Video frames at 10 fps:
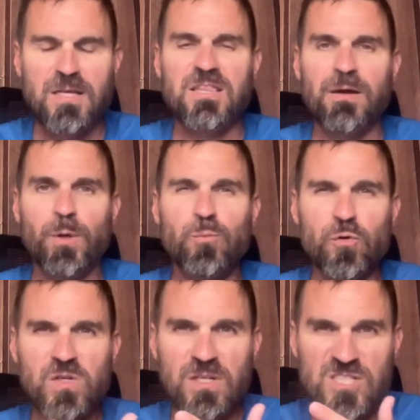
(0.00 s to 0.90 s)
Then we
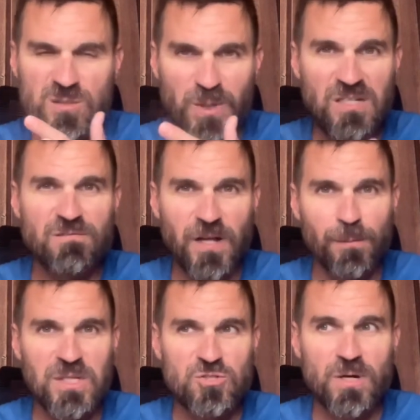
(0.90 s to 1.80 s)
move into speed
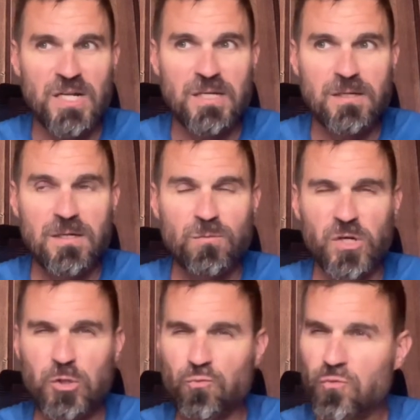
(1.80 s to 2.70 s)
development training where
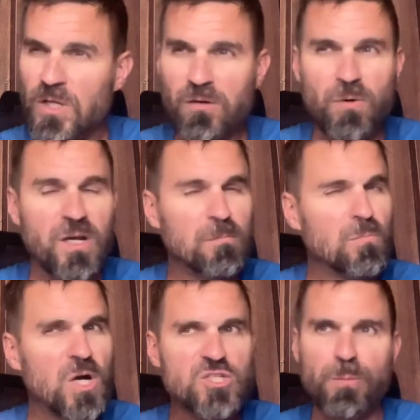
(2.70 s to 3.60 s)
you're really running much,